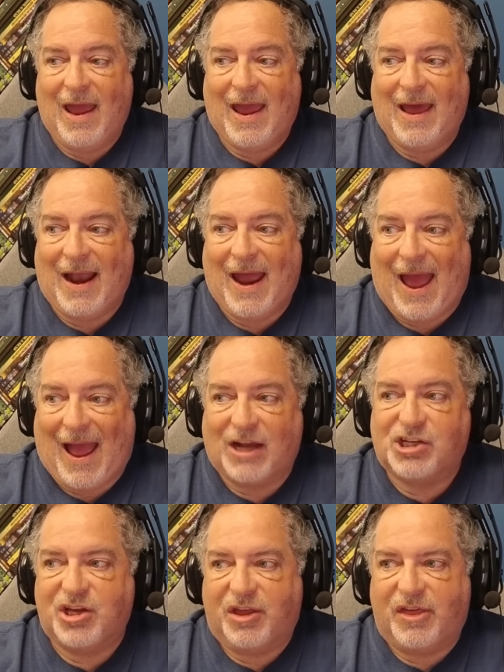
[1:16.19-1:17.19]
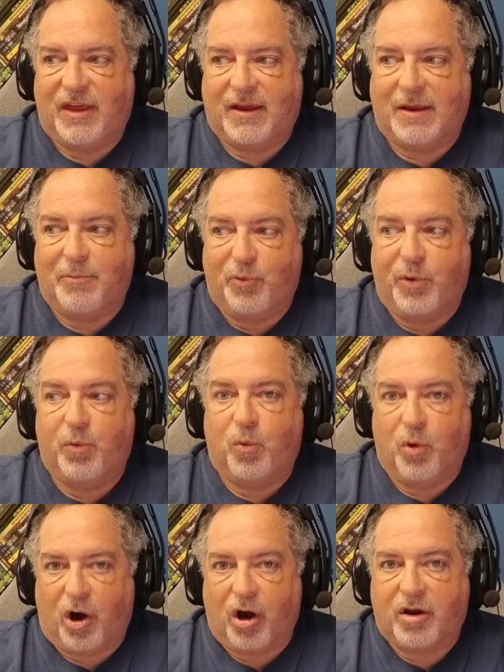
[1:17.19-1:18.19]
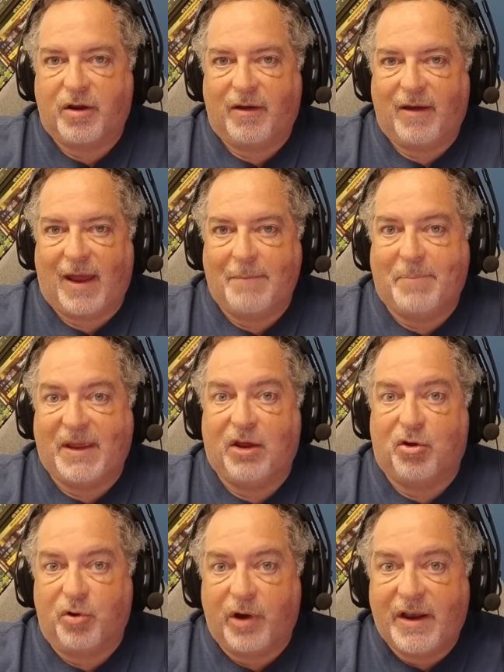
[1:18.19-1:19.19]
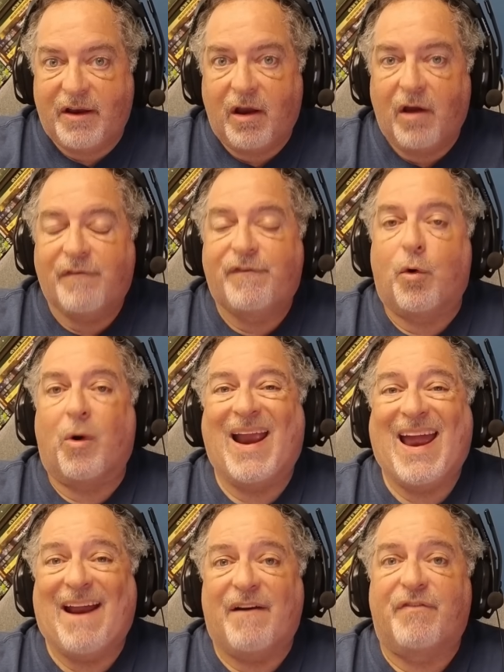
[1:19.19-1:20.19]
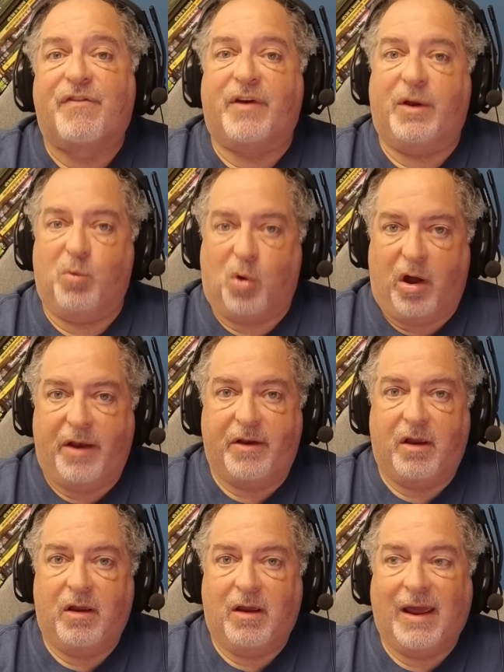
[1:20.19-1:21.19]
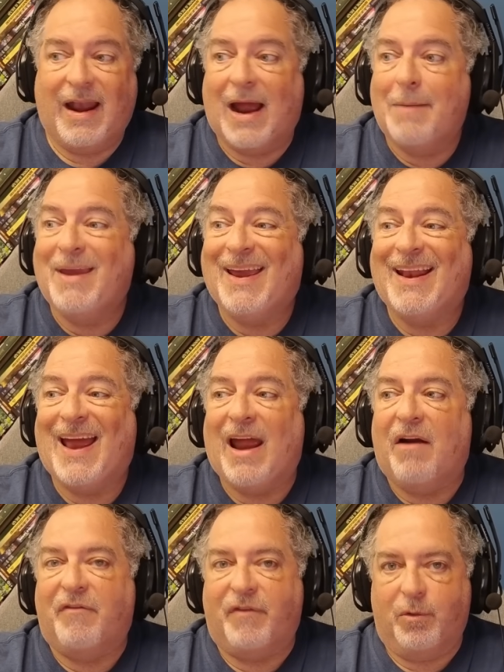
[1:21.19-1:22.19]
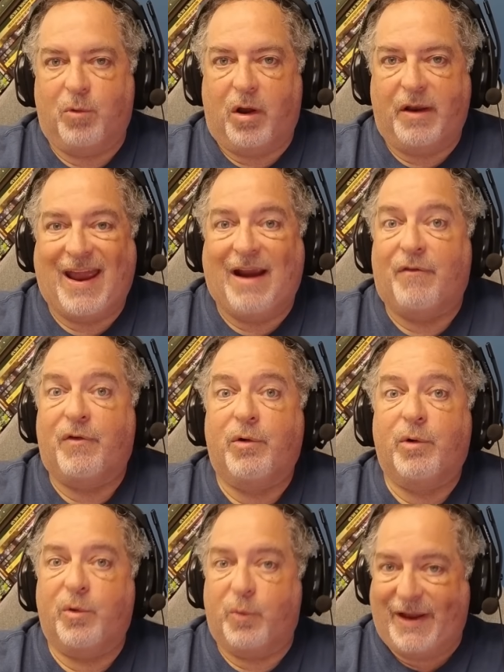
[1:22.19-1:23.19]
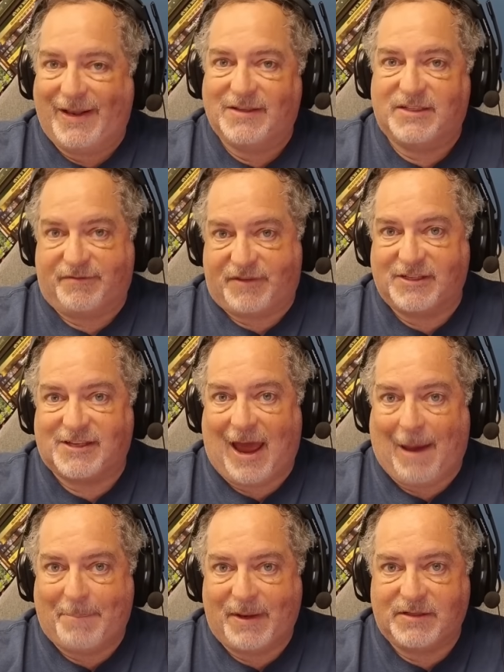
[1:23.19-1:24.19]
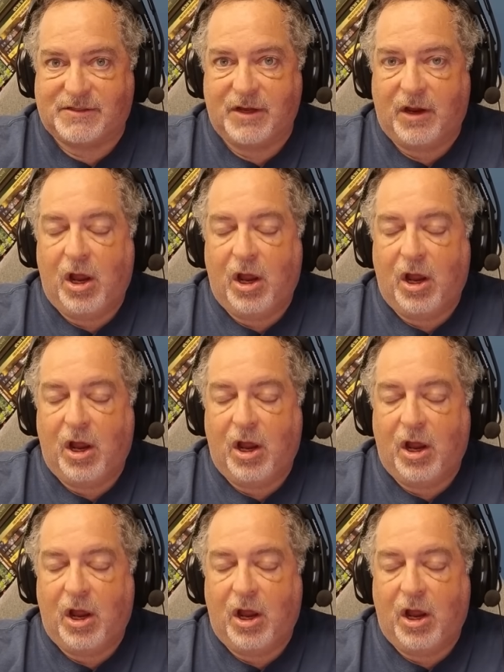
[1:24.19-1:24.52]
And I actually think it would work and be good for everyone. And I mean everyone. Everyone wins if this happens.